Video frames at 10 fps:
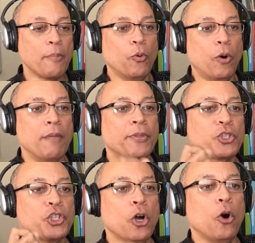Number
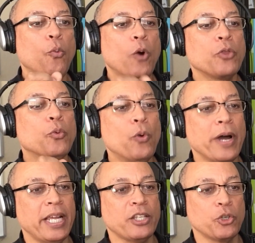one, there's no
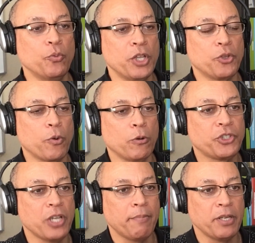one way to win the
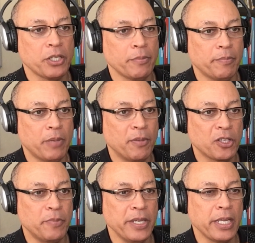World Championship
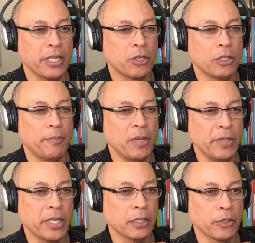of Public Speaking. So
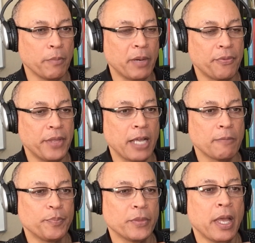let me be clear
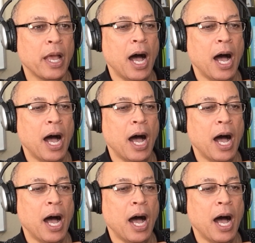about that.